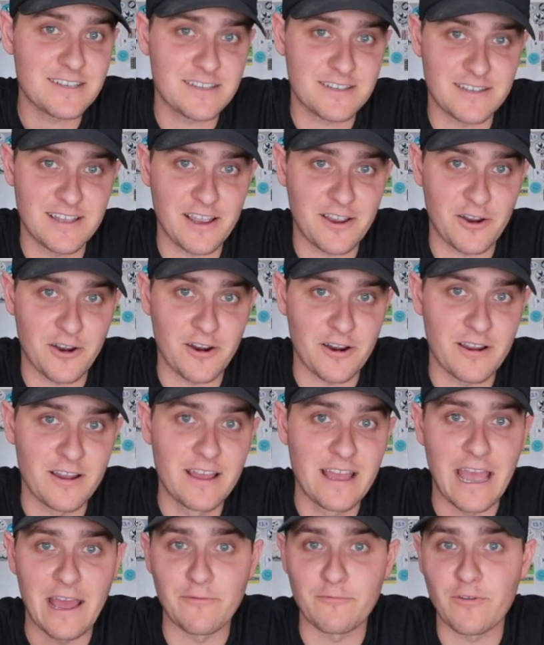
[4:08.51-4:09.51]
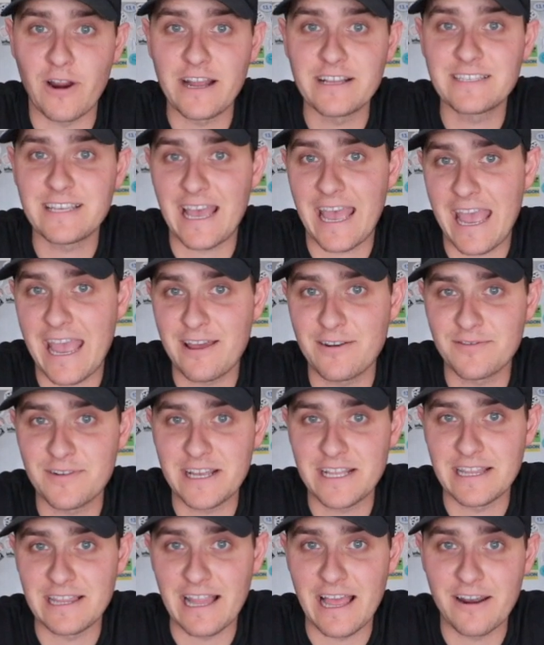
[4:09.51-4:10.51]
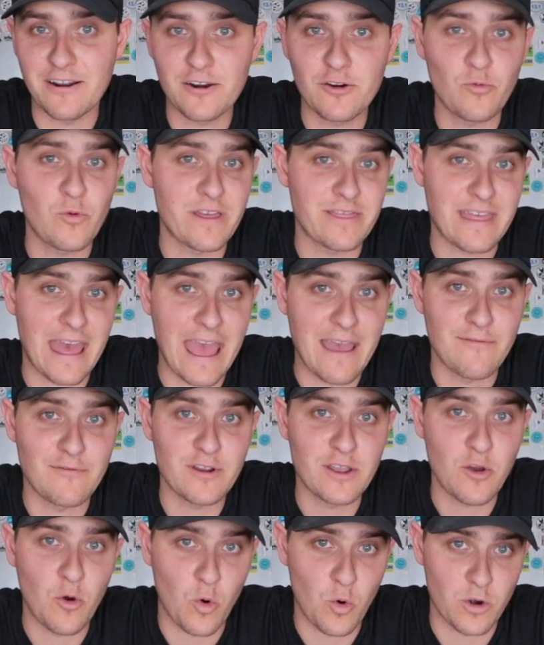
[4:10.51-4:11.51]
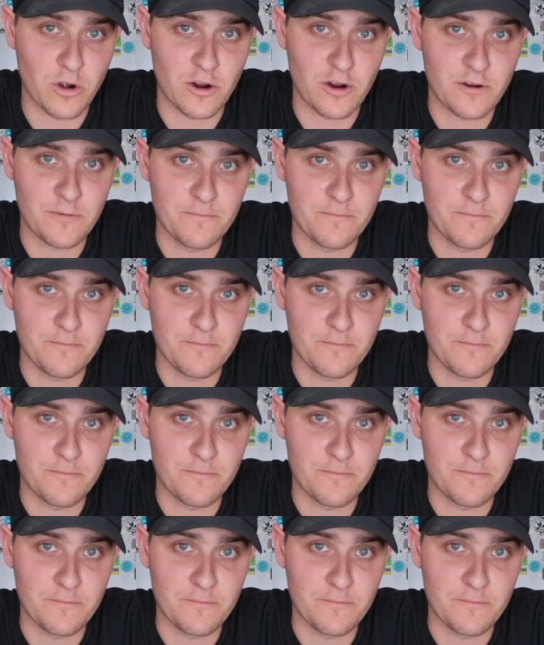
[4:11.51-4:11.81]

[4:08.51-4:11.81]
sticker, and writes a handwritten letter with every order.